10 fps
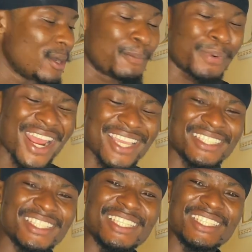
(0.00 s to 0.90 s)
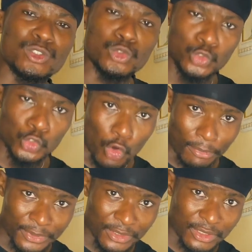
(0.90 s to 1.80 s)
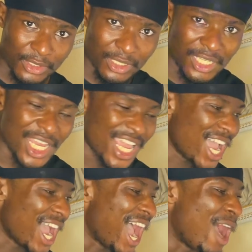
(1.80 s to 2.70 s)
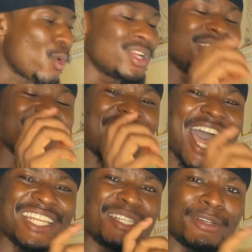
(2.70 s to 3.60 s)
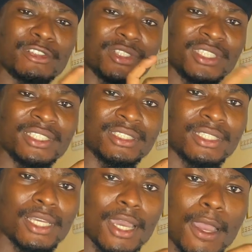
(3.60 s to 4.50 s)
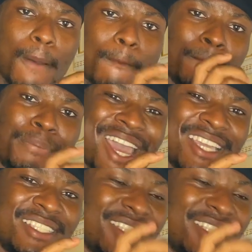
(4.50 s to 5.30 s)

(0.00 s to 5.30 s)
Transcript: price drops. And when there's high demand of a thing, price